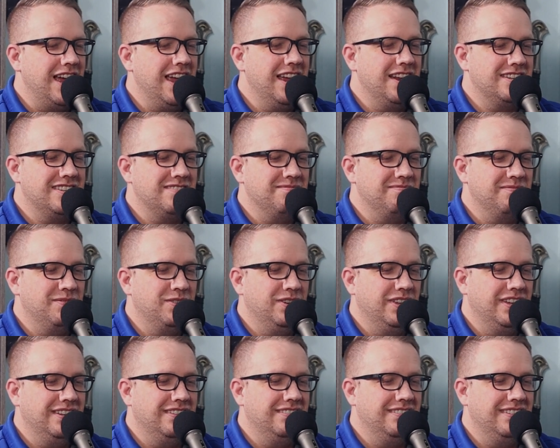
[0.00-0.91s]
I had some
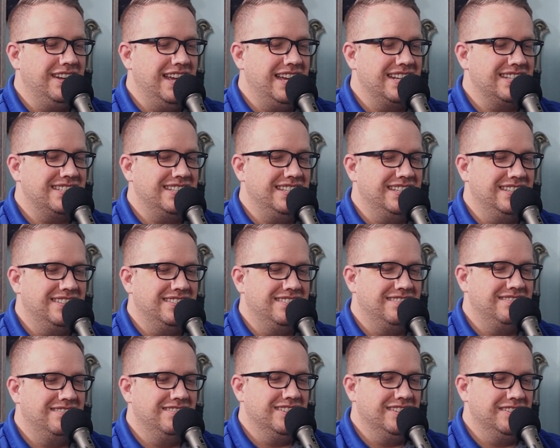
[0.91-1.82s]
really nasty
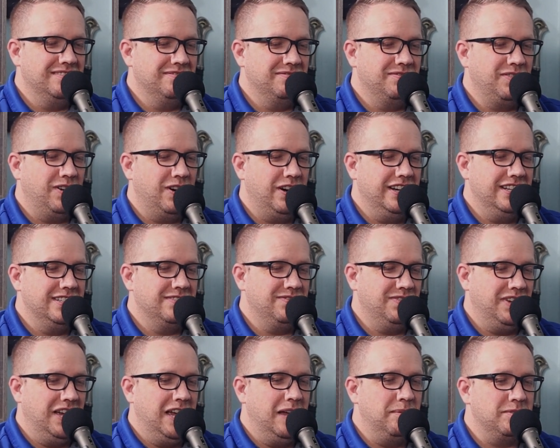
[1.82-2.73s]
Nefarious
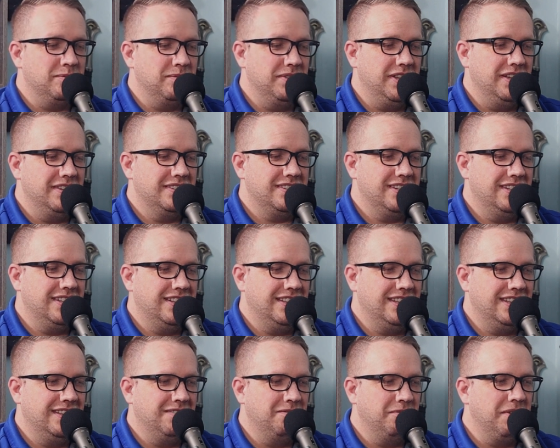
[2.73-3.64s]
vibes when they said that,
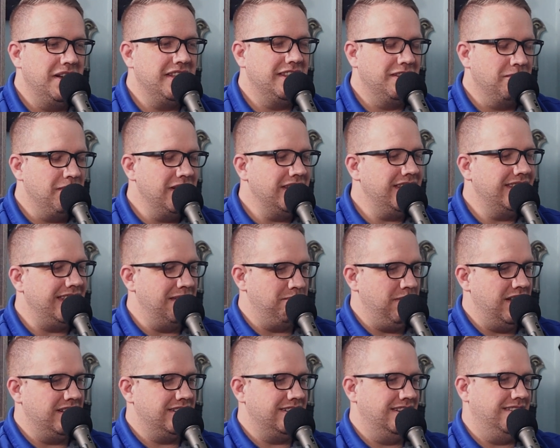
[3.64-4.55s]
the way that they
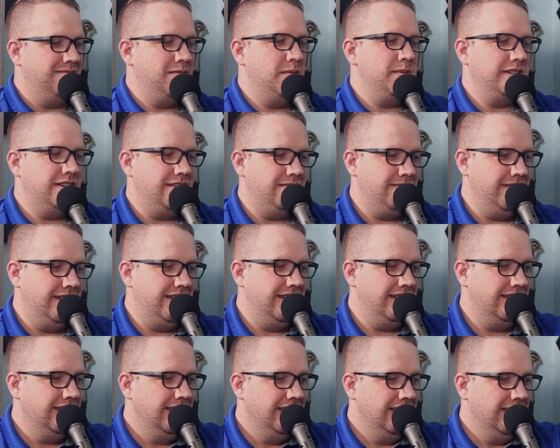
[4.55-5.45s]
mentioned it. Maybe I should read
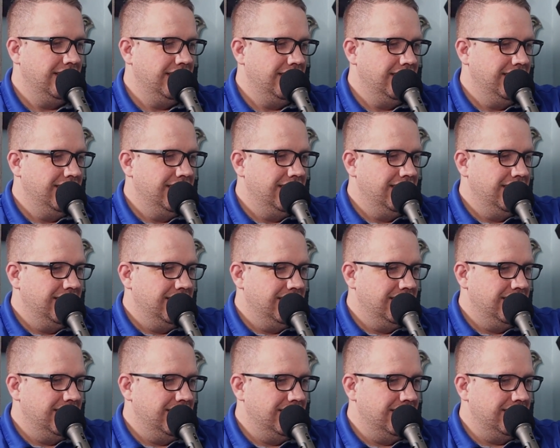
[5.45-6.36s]
it.
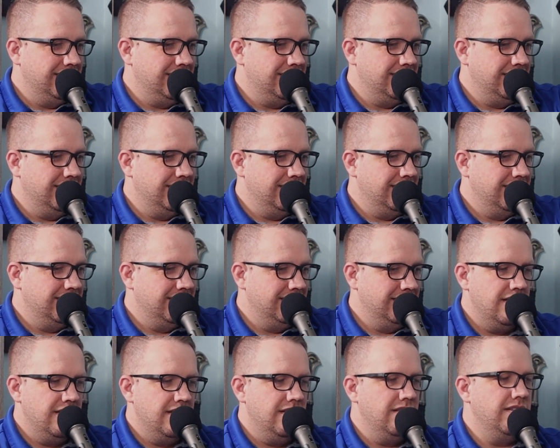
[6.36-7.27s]
Let's see.
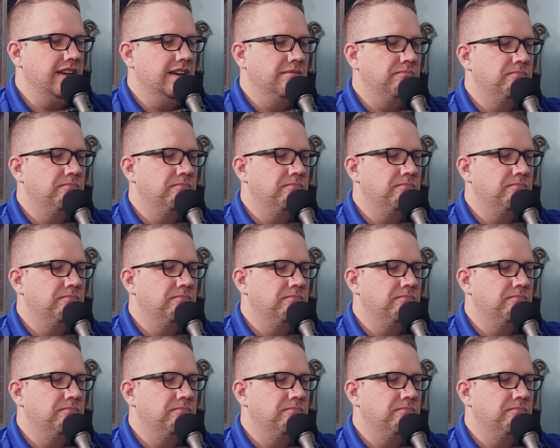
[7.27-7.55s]
Yeah.